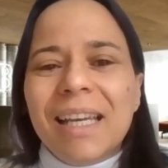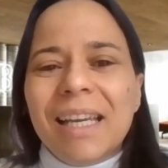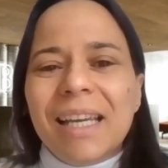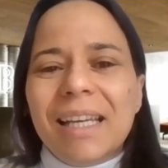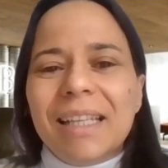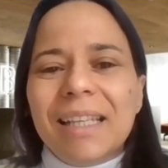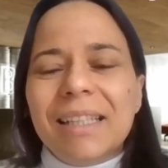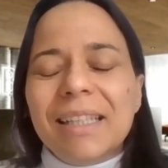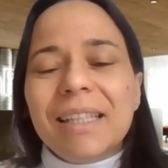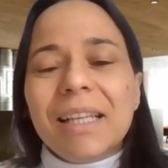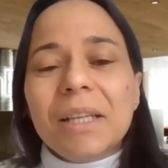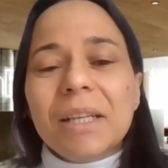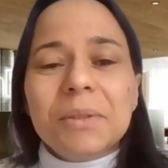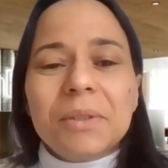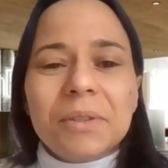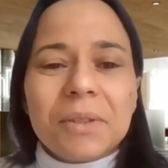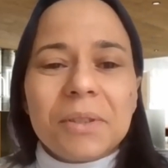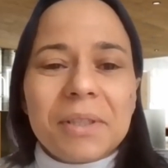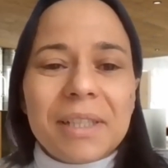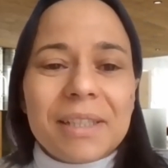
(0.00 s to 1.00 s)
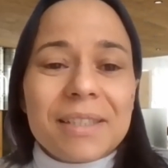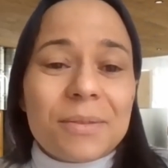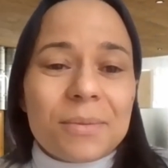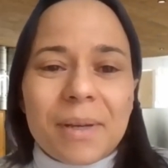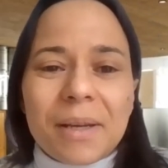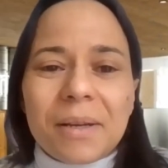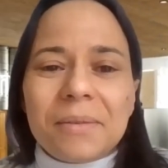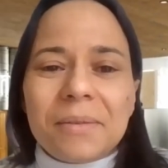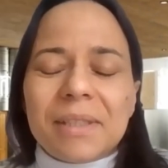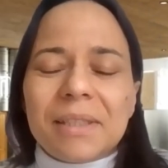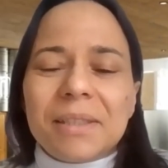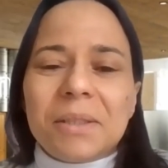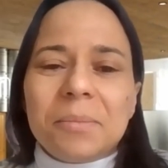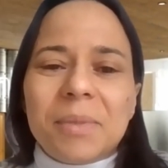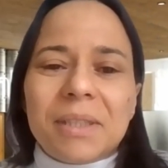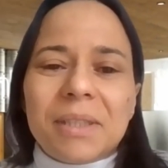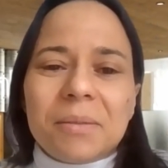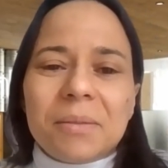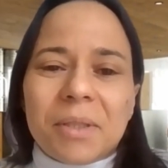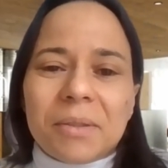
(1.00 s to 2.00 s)
And then I will talk as well a little
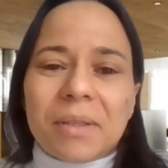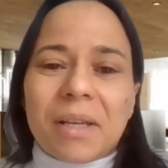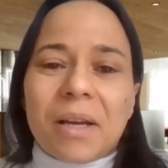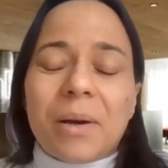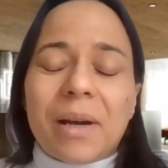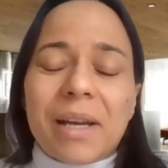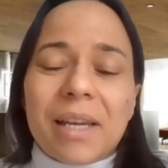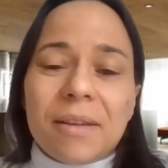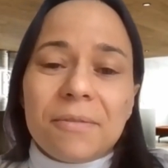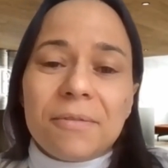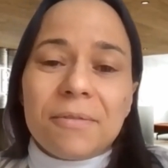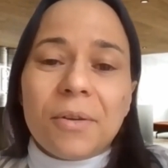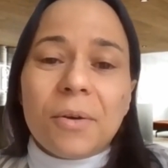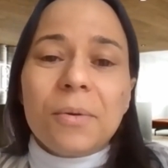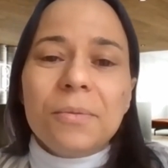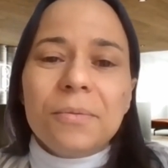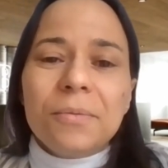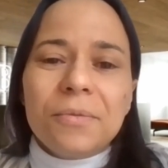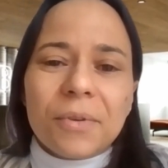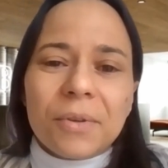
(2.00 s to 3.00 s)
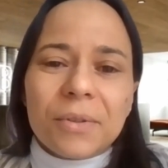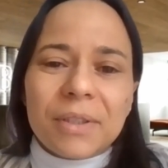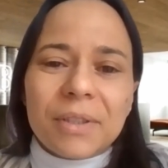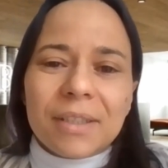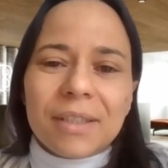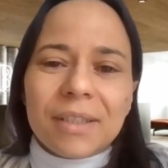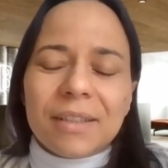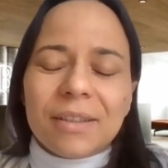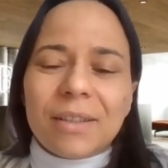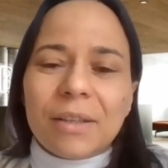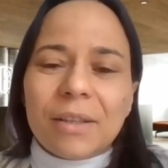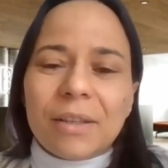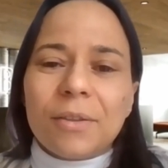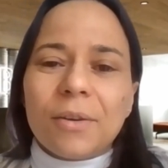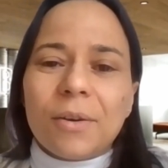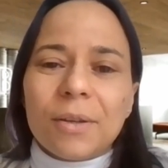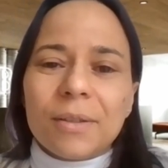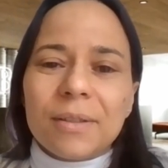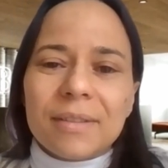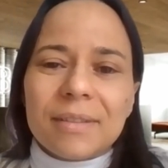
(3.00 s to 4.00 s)
bit about how I evolve on the
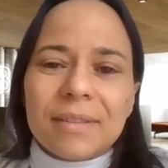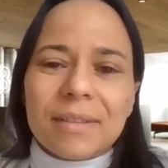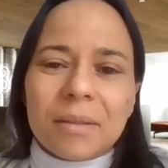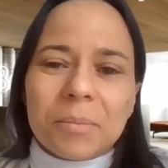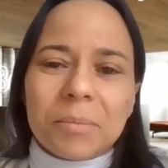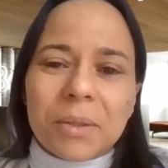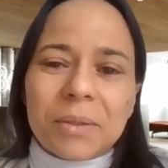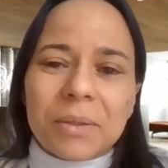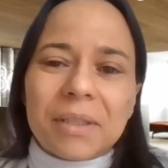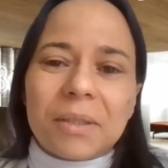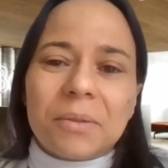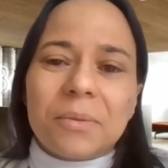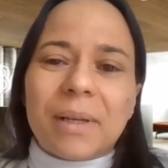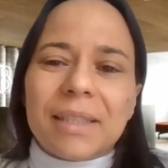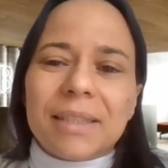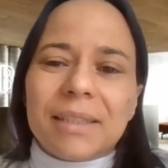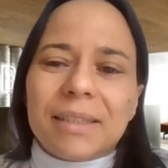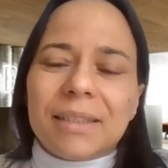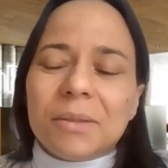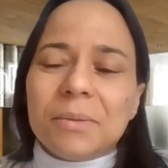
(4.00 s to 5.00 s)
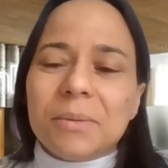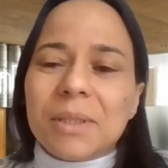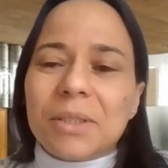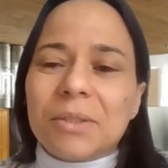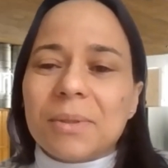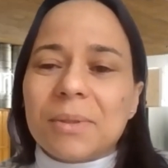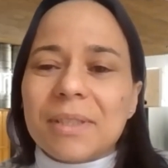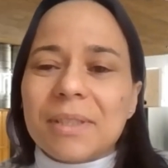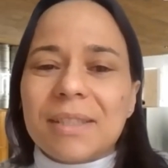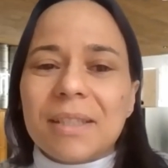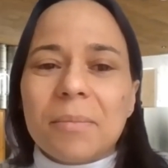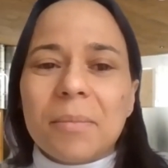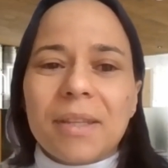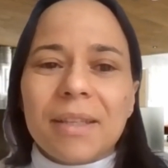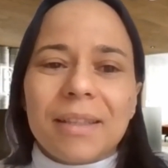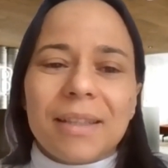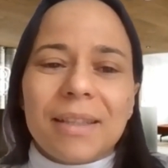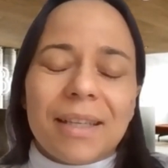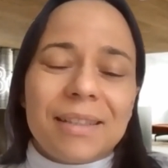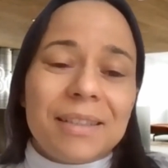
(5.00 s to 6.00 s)
thoughts about equality, which was
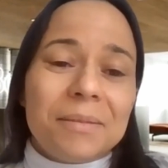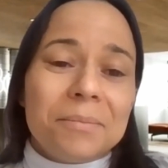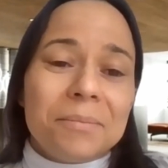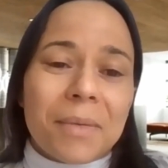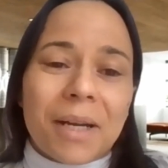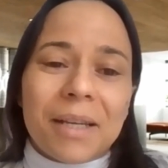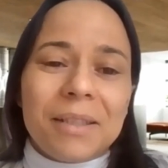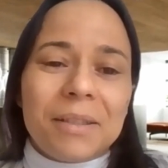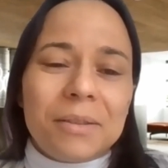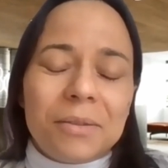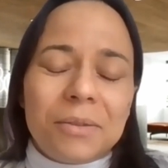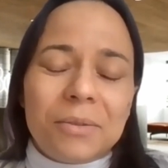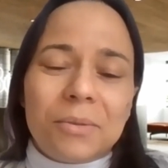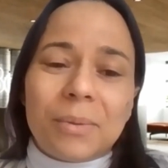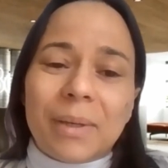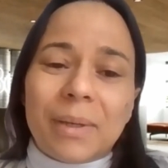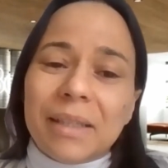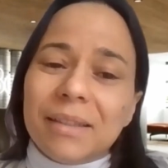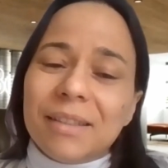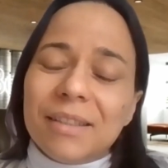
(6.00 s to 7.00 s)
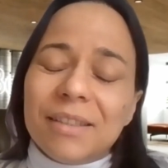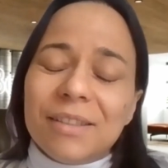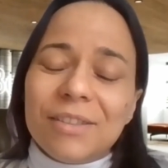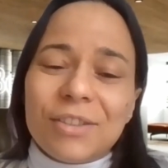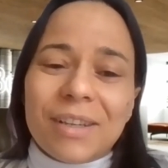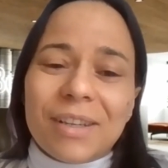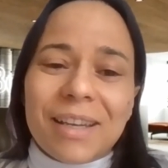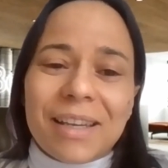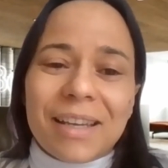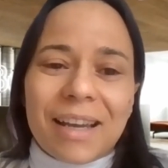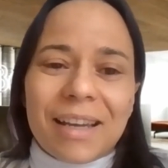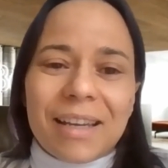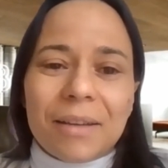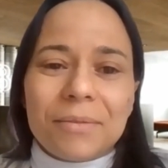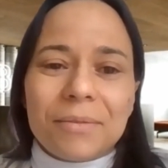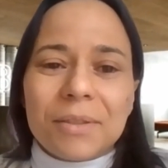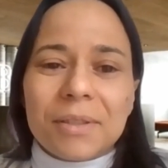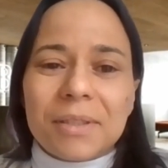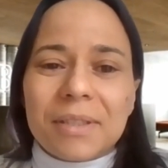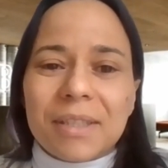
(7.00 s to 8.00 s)
something that in my 20s, I
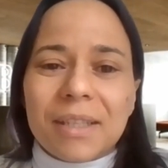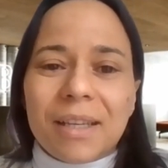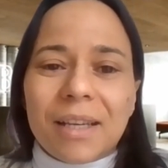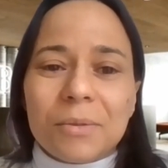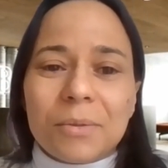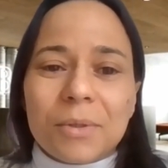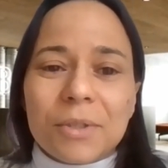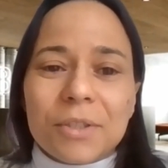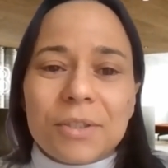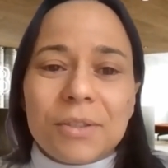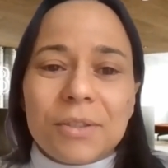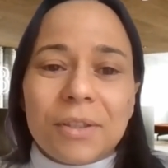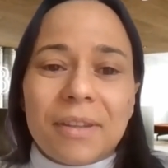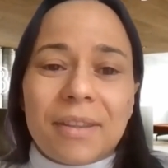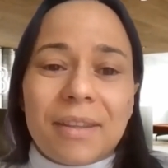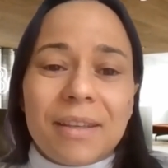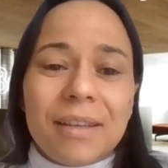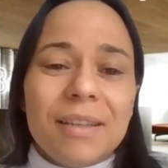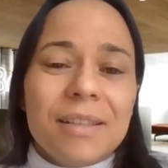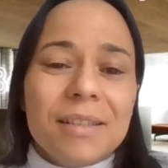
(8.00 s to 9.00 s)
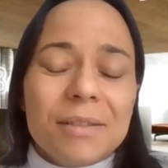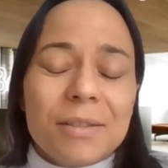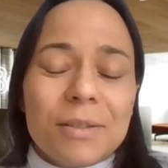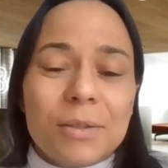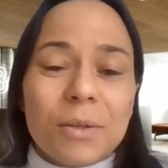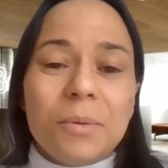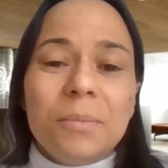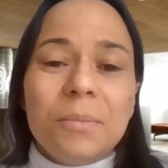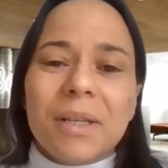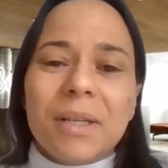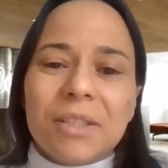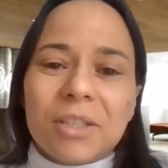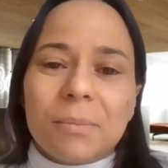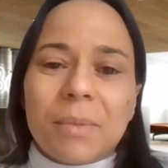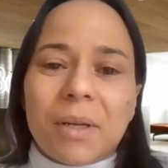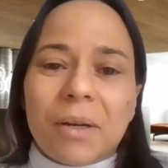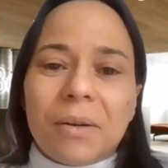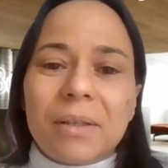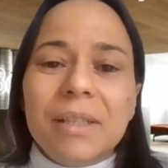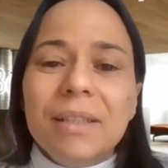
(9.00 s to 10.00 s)
have to say I was not thinking so much
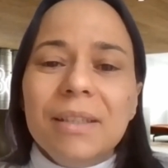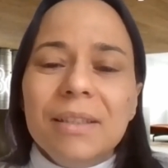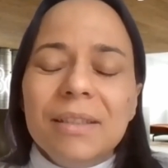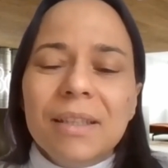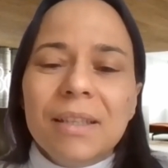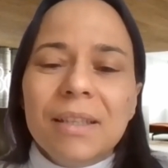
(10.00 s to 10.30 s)
about it,